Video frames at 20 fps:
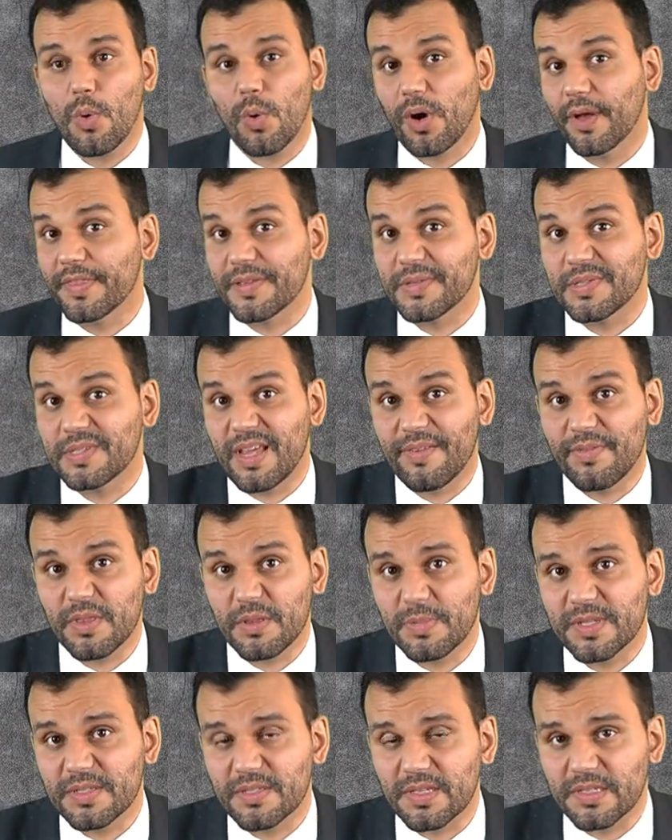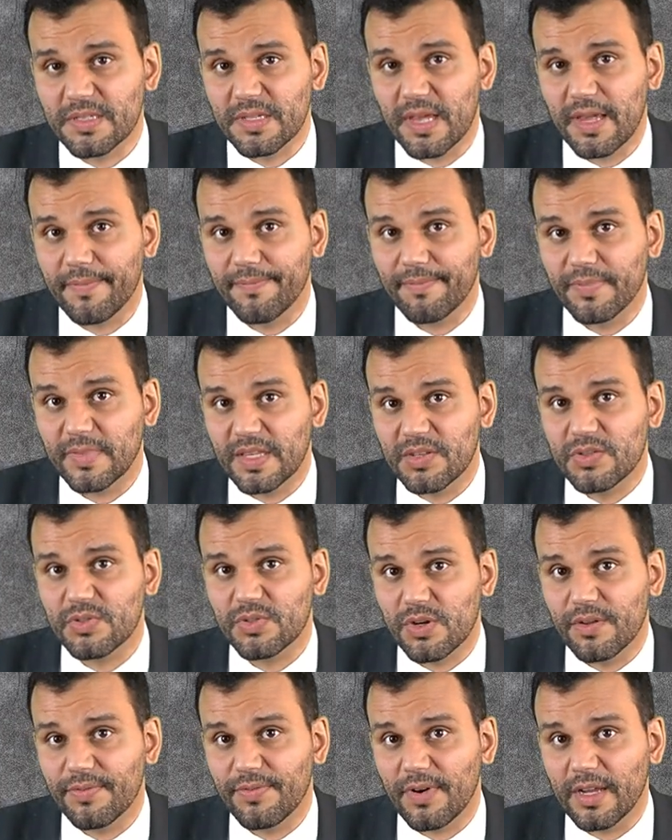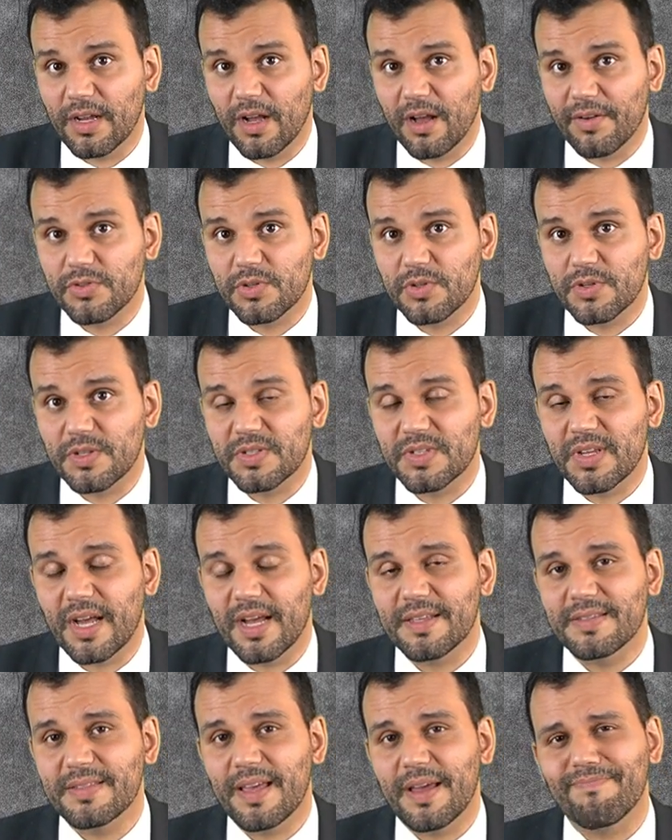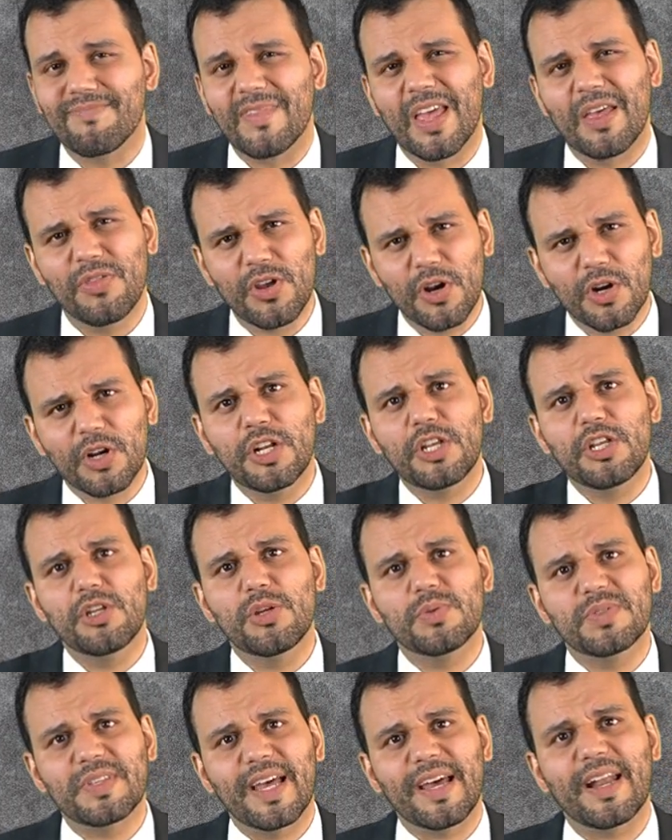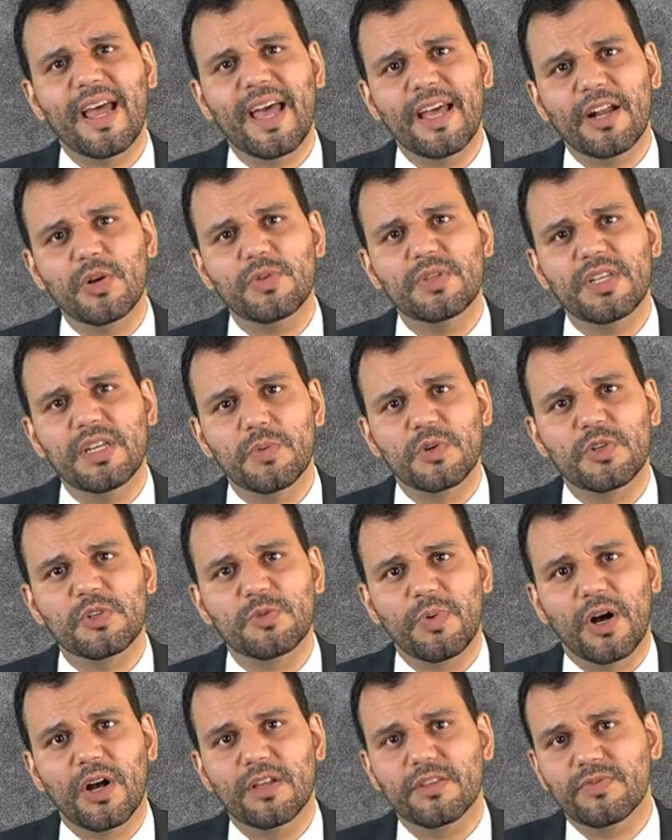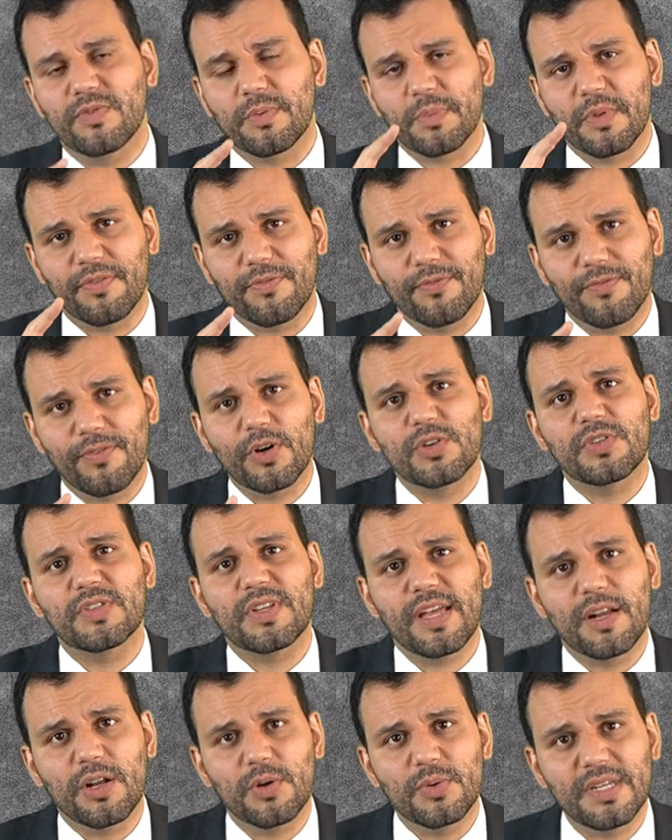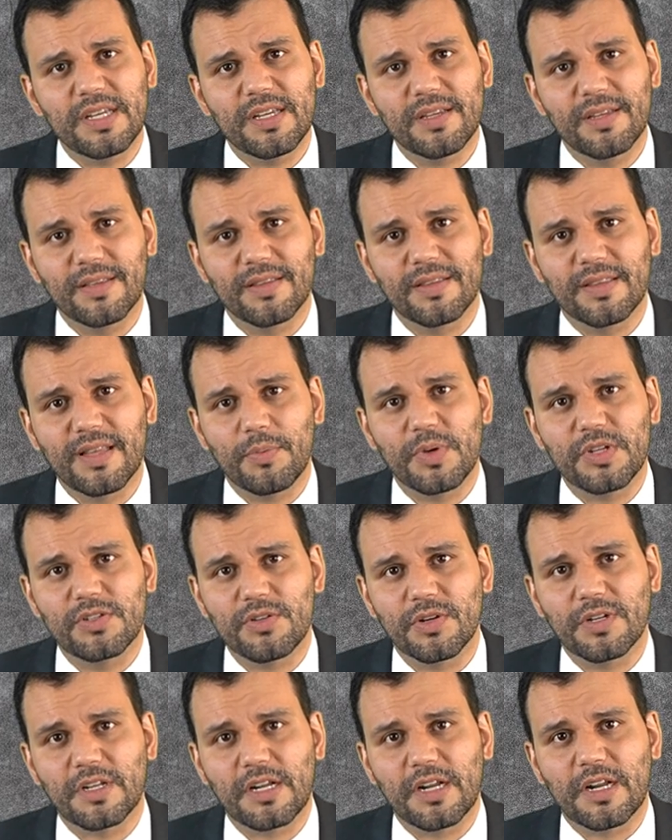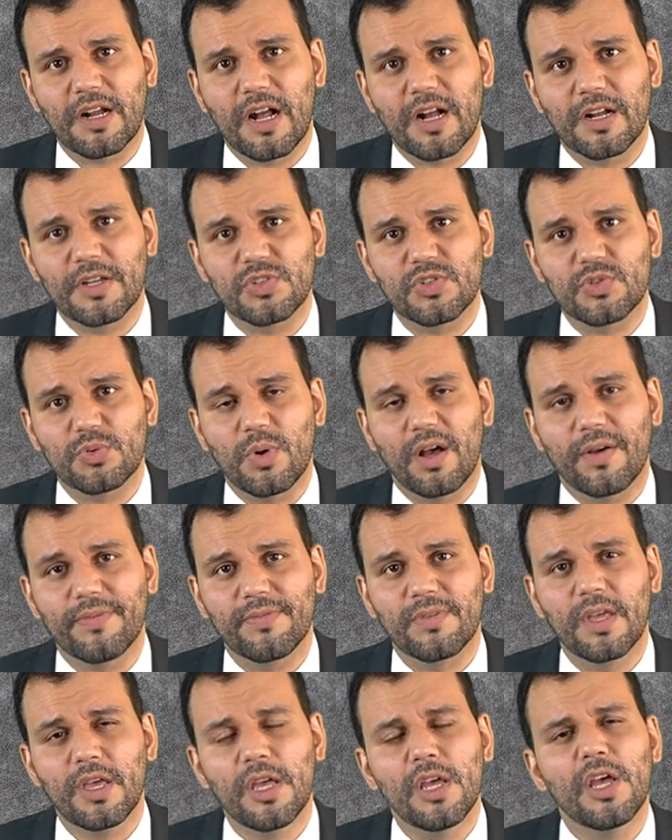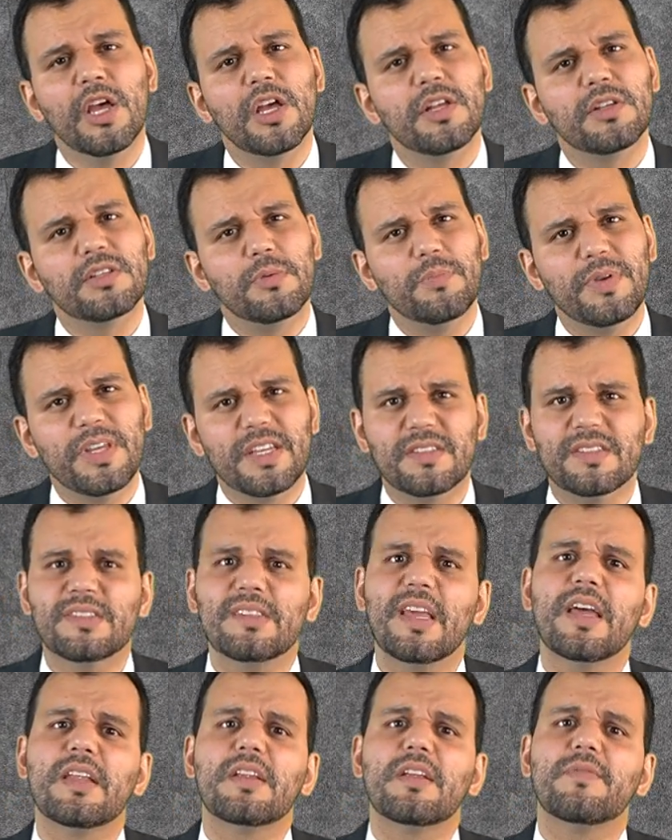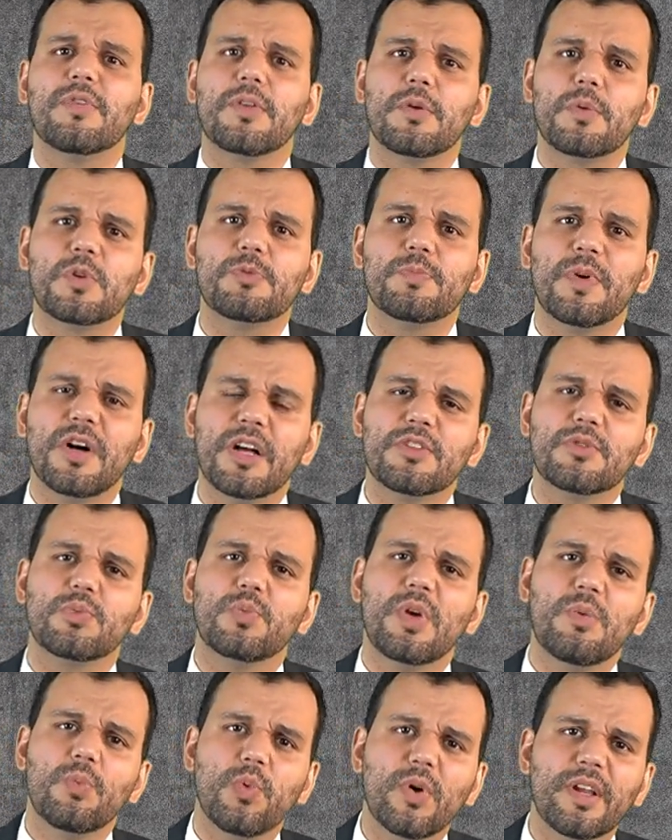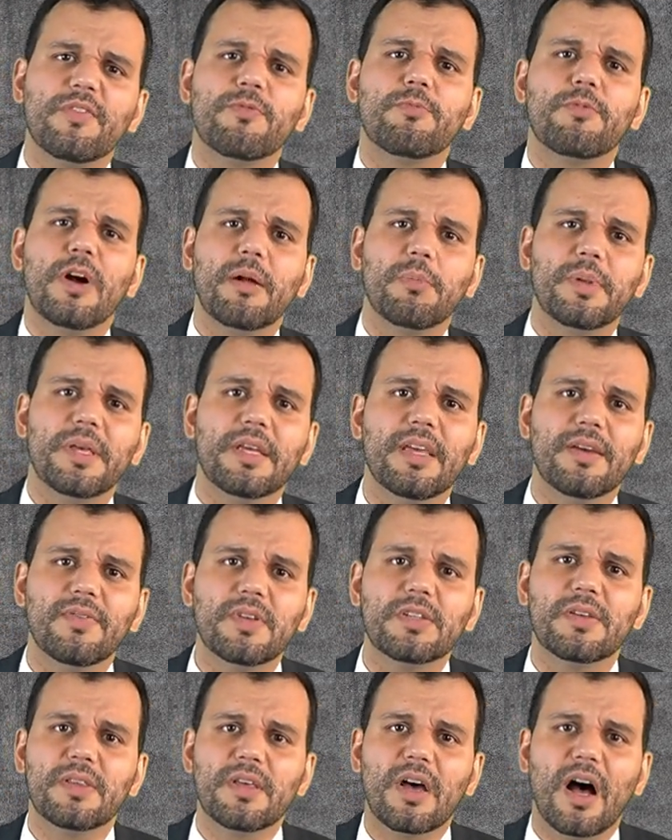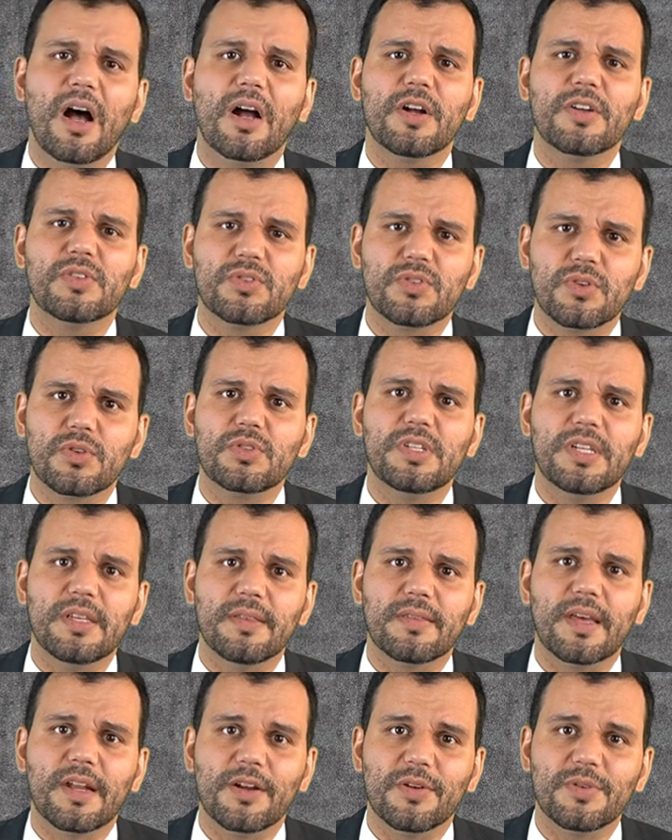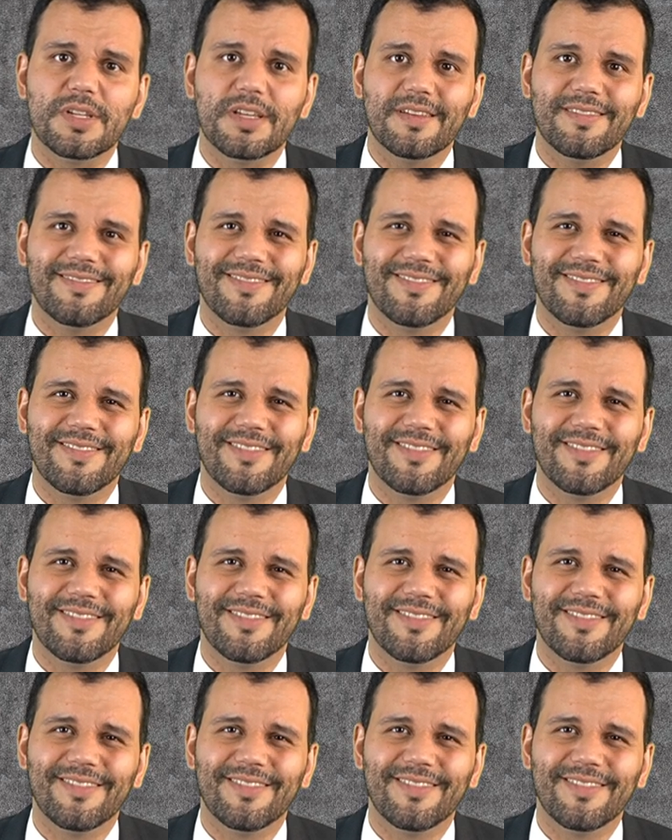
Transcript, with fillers: On the seventh business day, this certifying officer decides that they're going to use that N O D response from the first N O D that we turned in on August twelfth to be a stand-in for the response we would have probably given to the August thirteenth N O D.